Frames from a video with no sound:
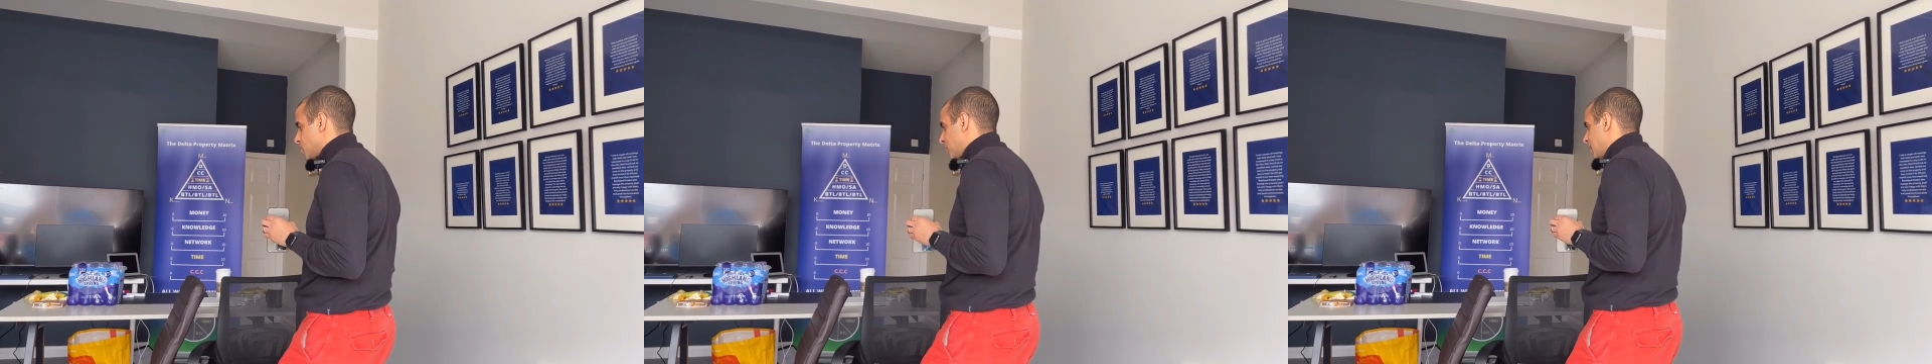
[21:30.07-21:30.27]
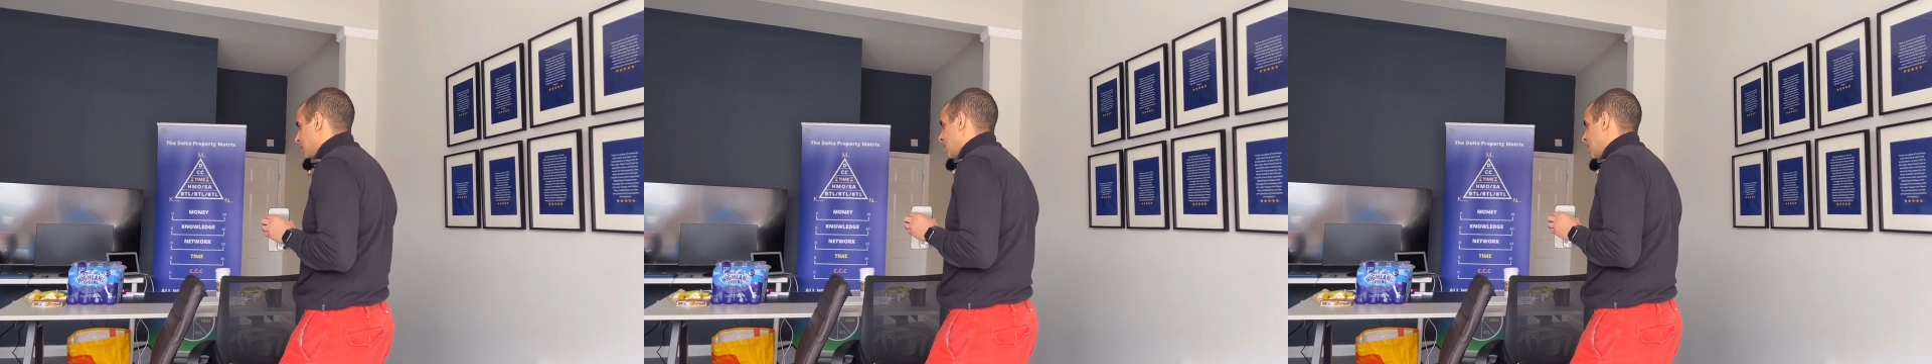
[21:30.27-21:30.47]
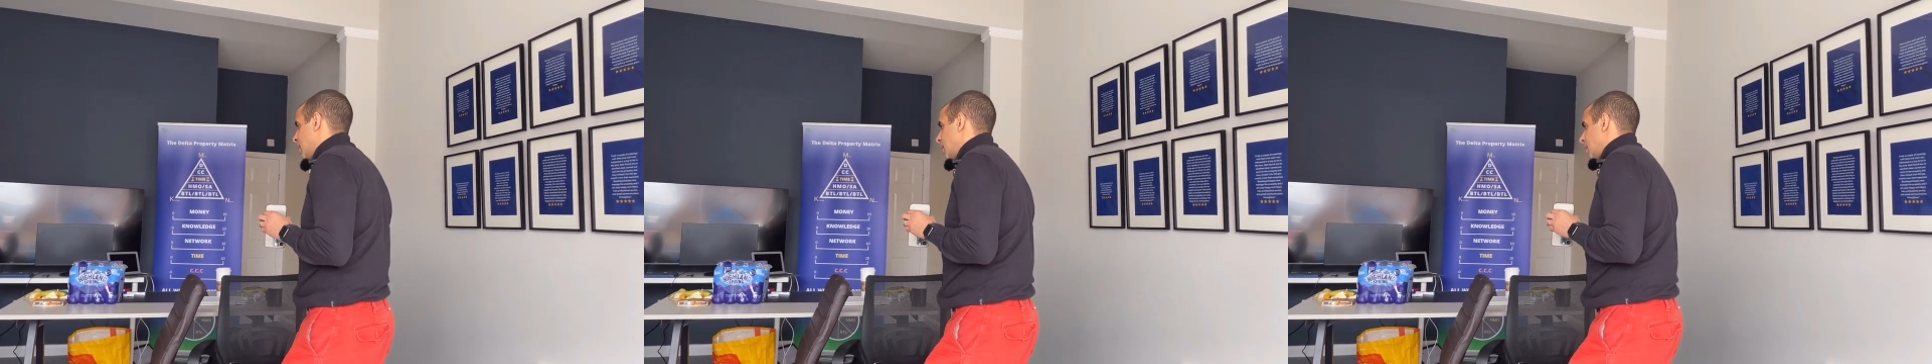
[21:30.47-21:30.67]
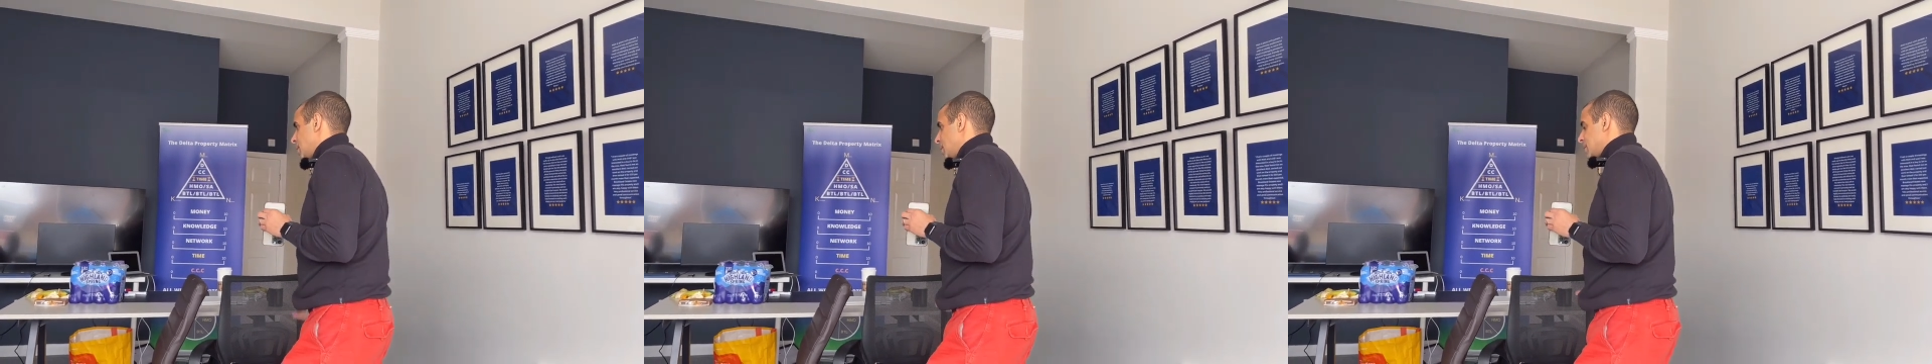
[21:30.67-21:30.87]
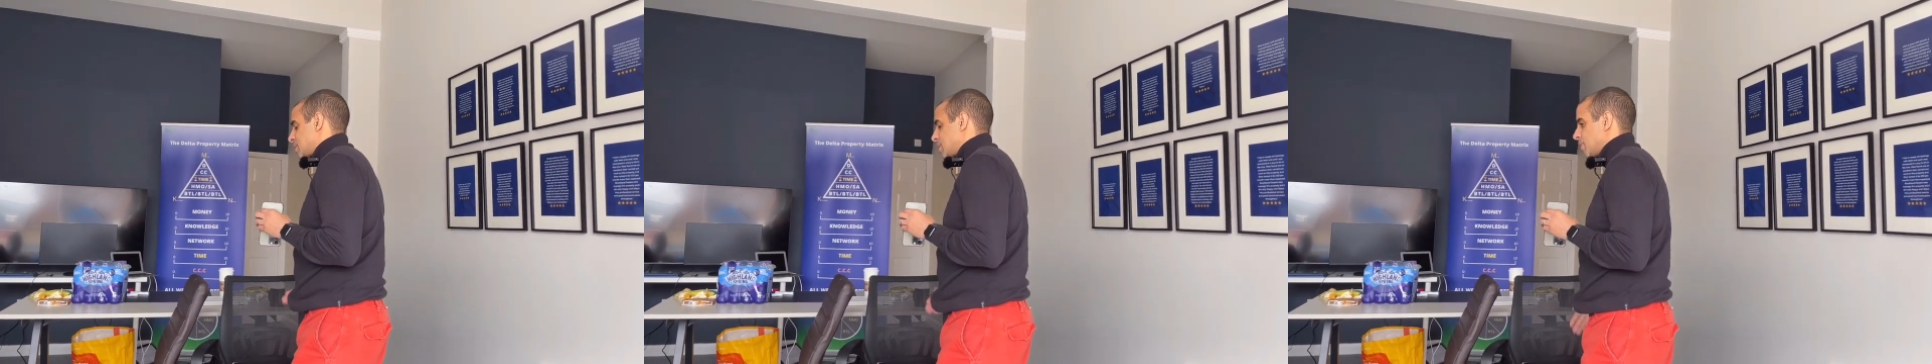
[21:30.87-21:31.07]
but
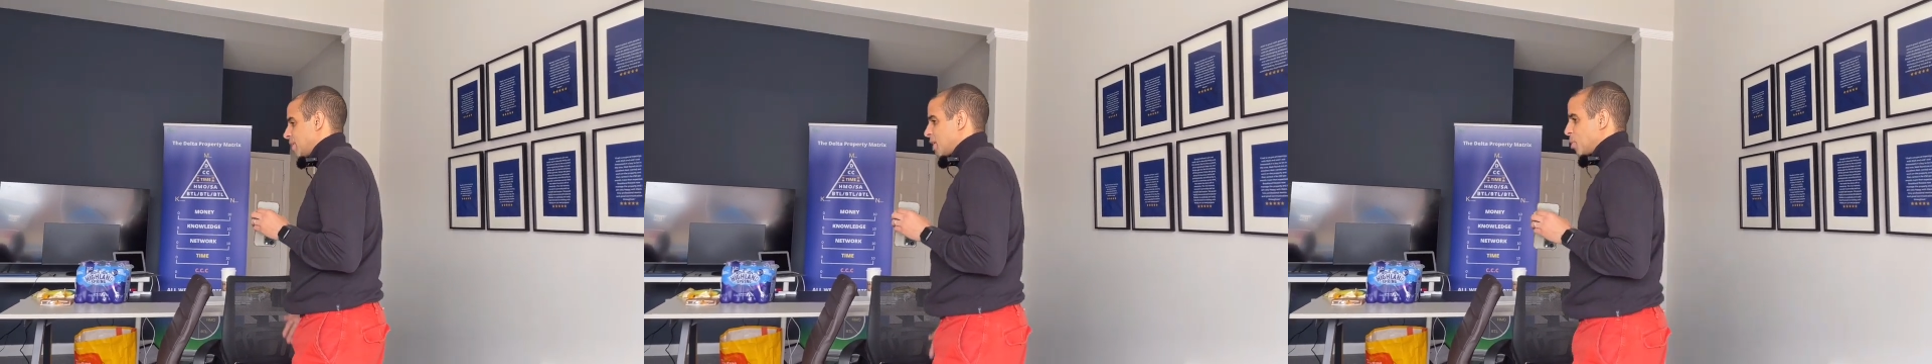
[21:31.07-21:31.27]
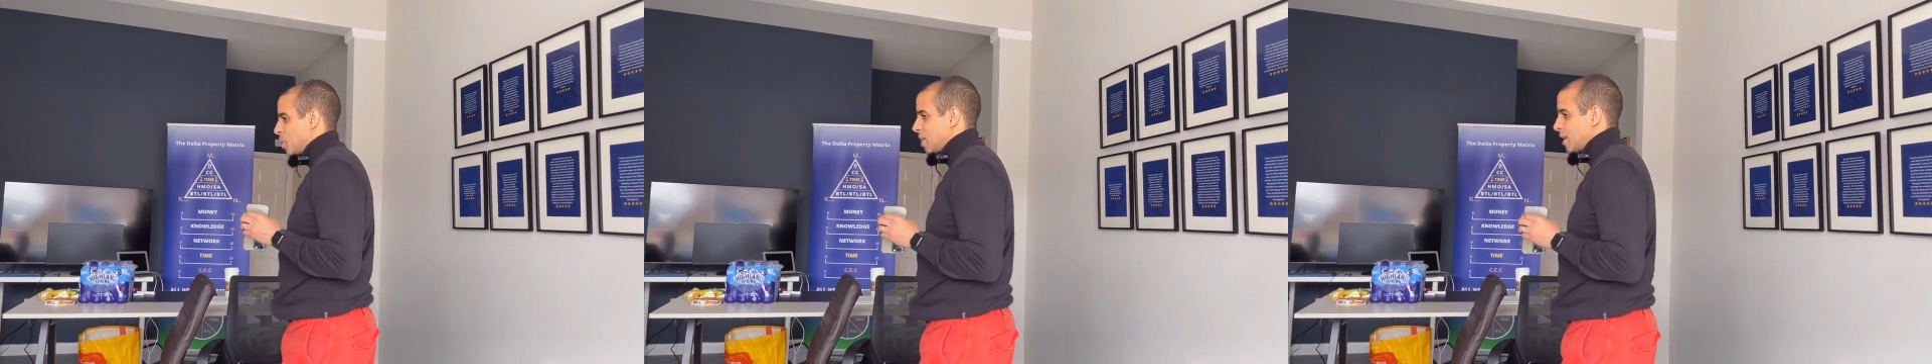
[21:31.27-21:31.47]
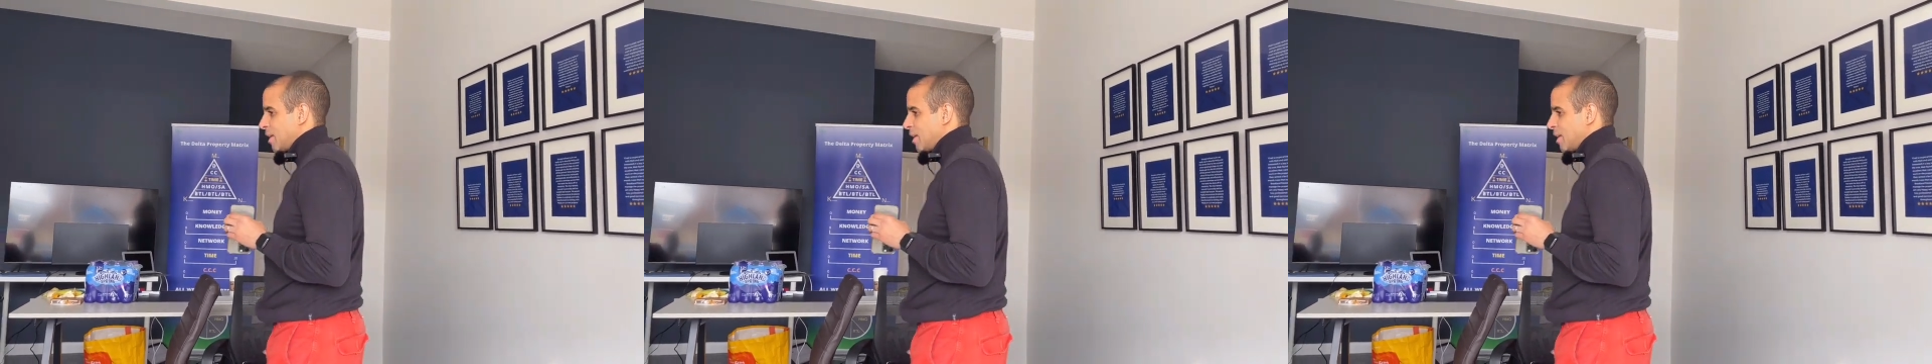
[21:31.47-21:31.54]
that's seventy quid,